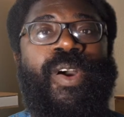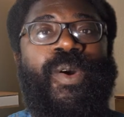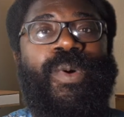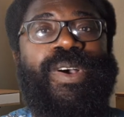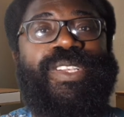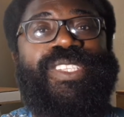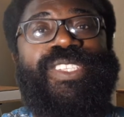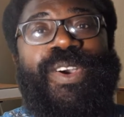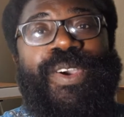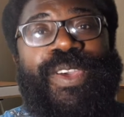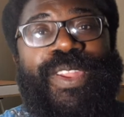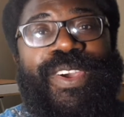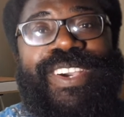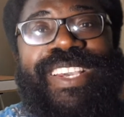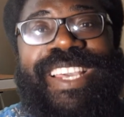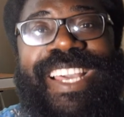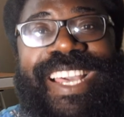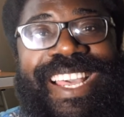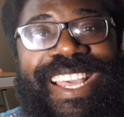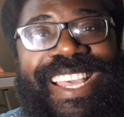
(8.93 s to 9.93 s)
What's going
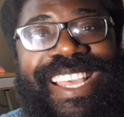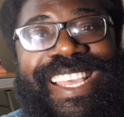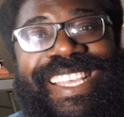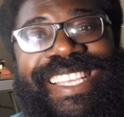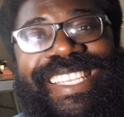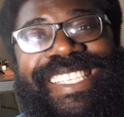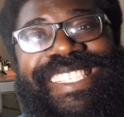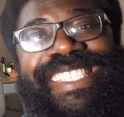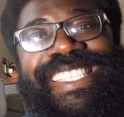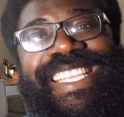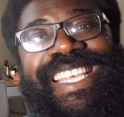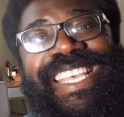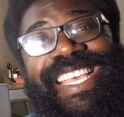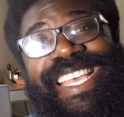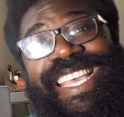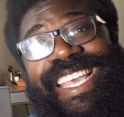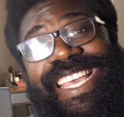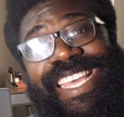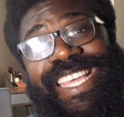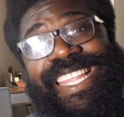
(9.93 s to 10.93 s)
on, guys?
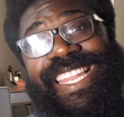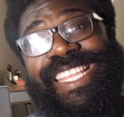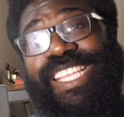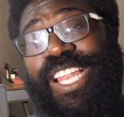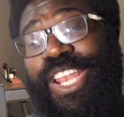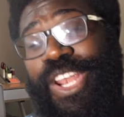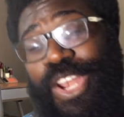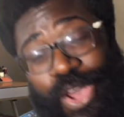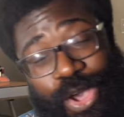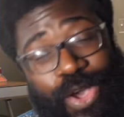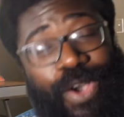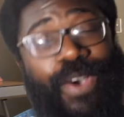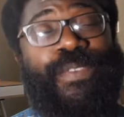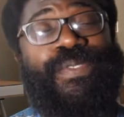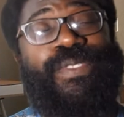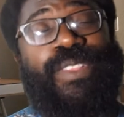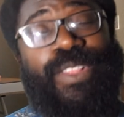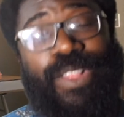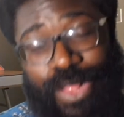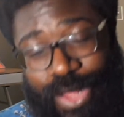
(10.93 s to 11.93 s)
There's a lot
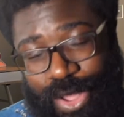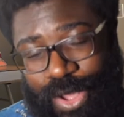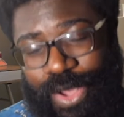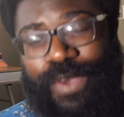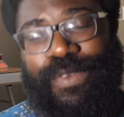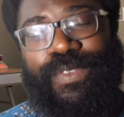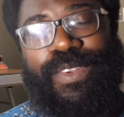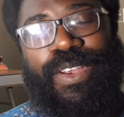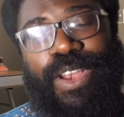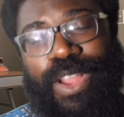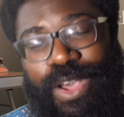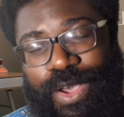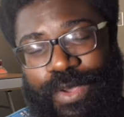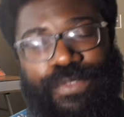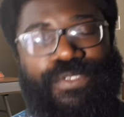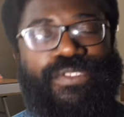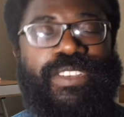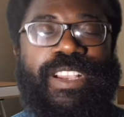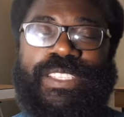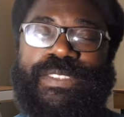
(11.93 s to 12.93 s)

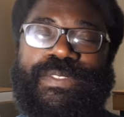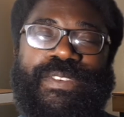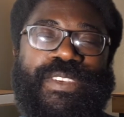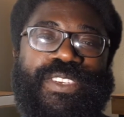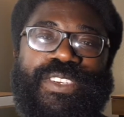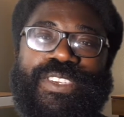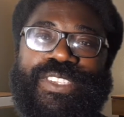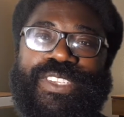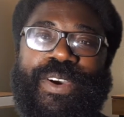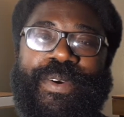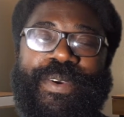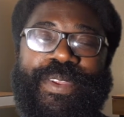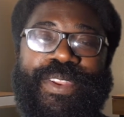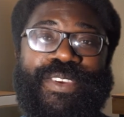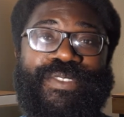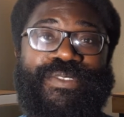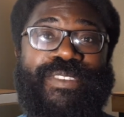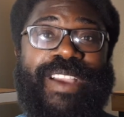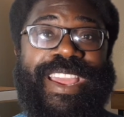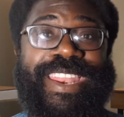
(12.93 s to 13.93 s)
of transfer news going
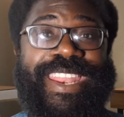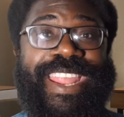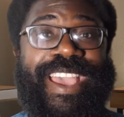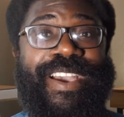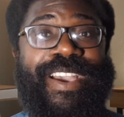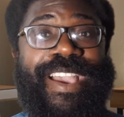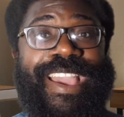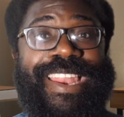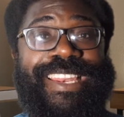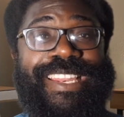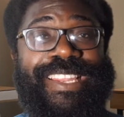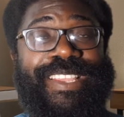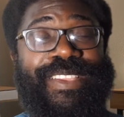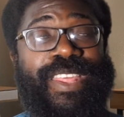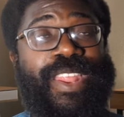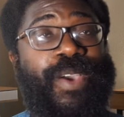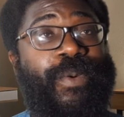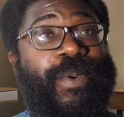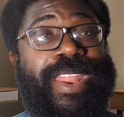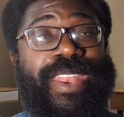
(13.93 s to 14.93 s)
on right now. And,
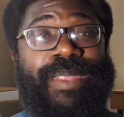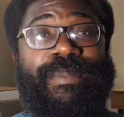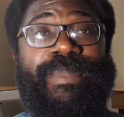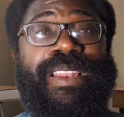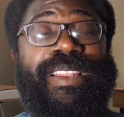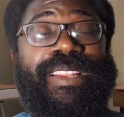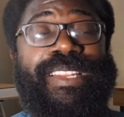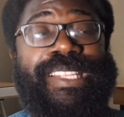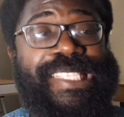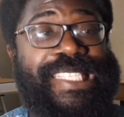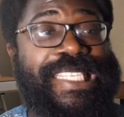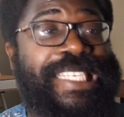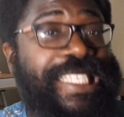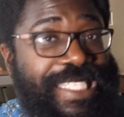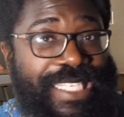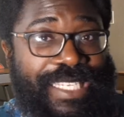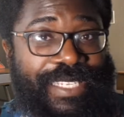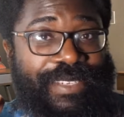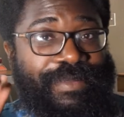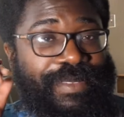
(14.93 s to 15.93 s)
you know, we're in the middle of the
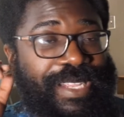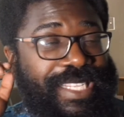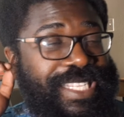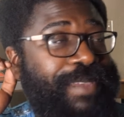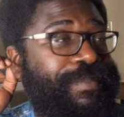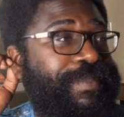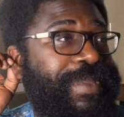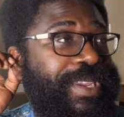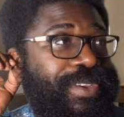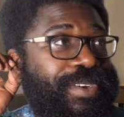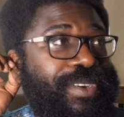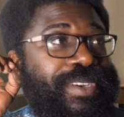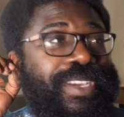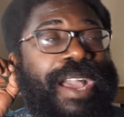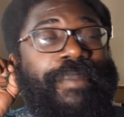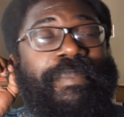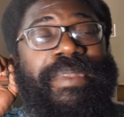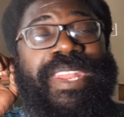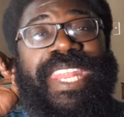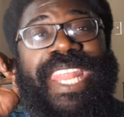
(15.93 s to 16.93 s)
season. I say middle.
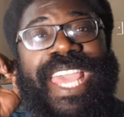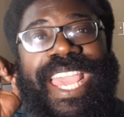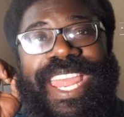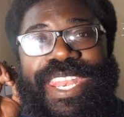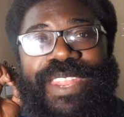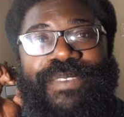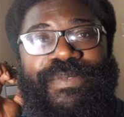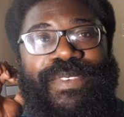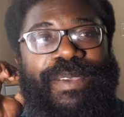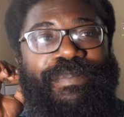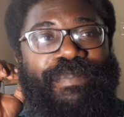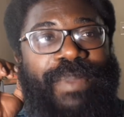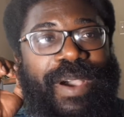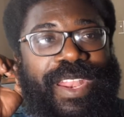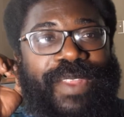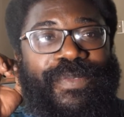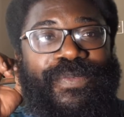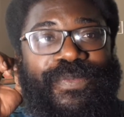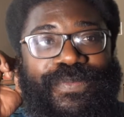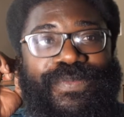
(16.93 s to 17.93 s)
Coming near the end of it,
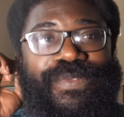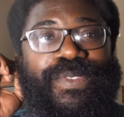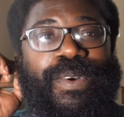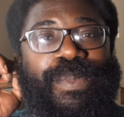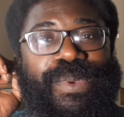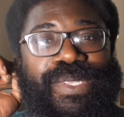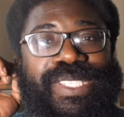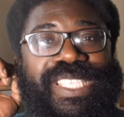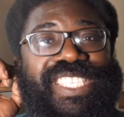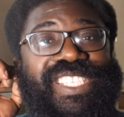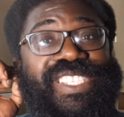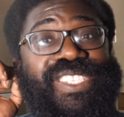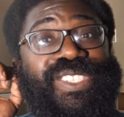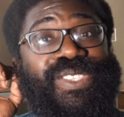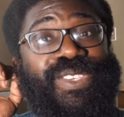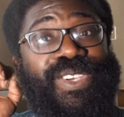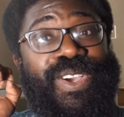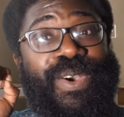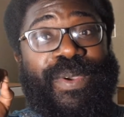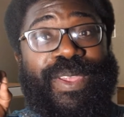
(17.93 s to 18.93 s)
but the football season's
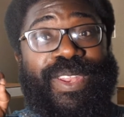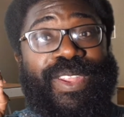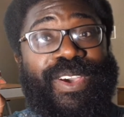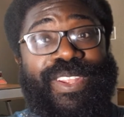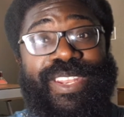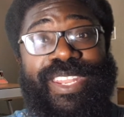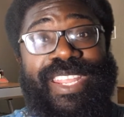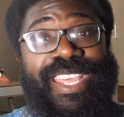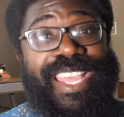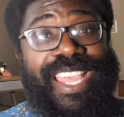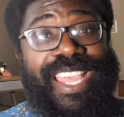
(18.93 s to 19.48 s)
still going on.